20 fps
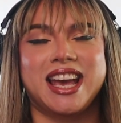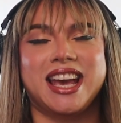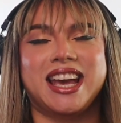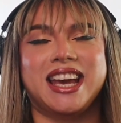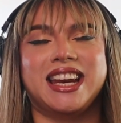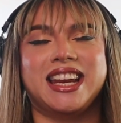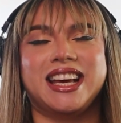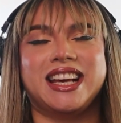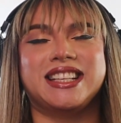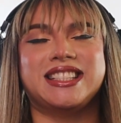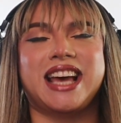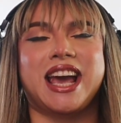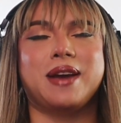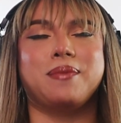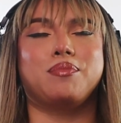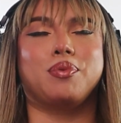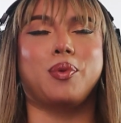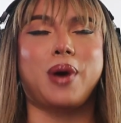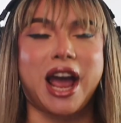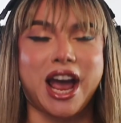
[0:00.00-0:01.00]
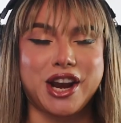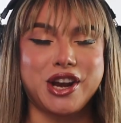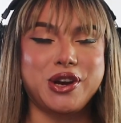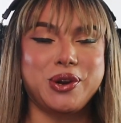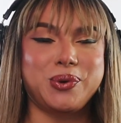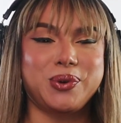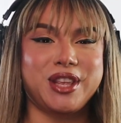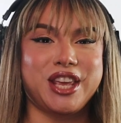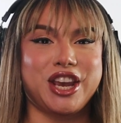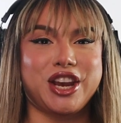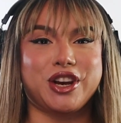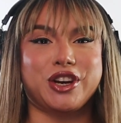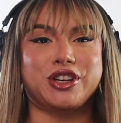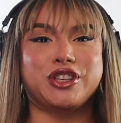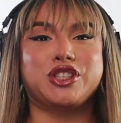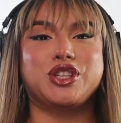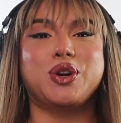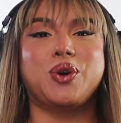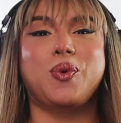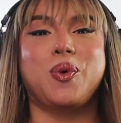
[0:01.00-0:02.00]
It is a brand new year,
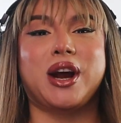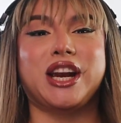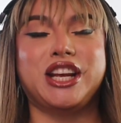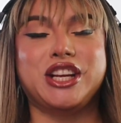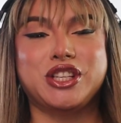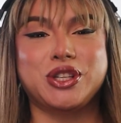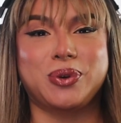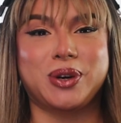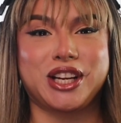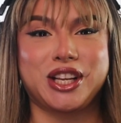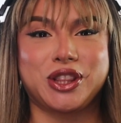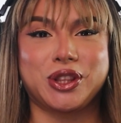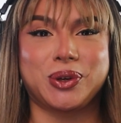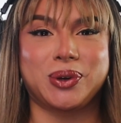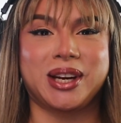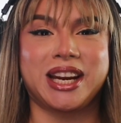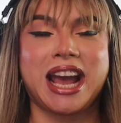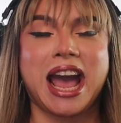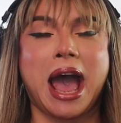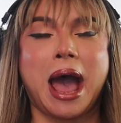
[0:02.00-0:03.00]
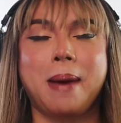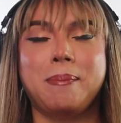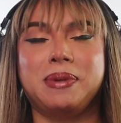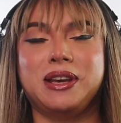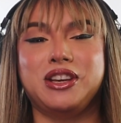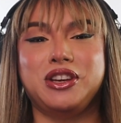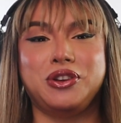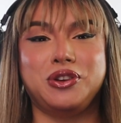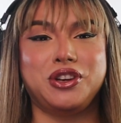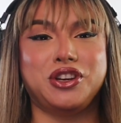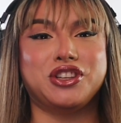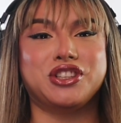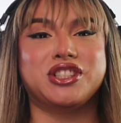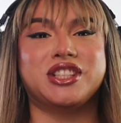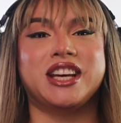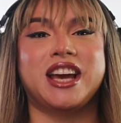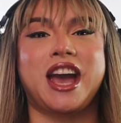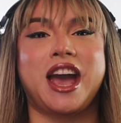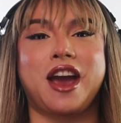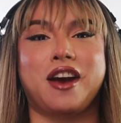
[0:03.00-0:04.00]
2023. Happy New Year's
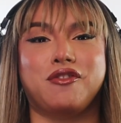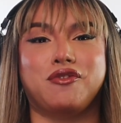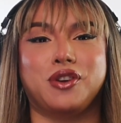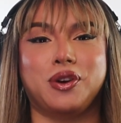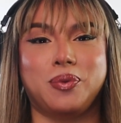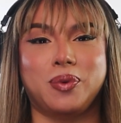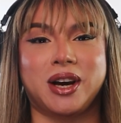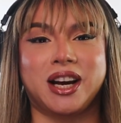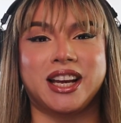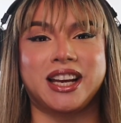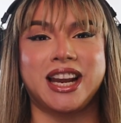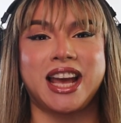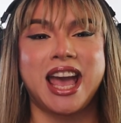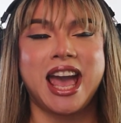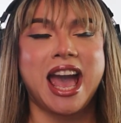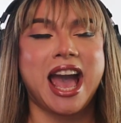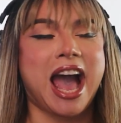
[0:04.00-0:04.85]
to everyone.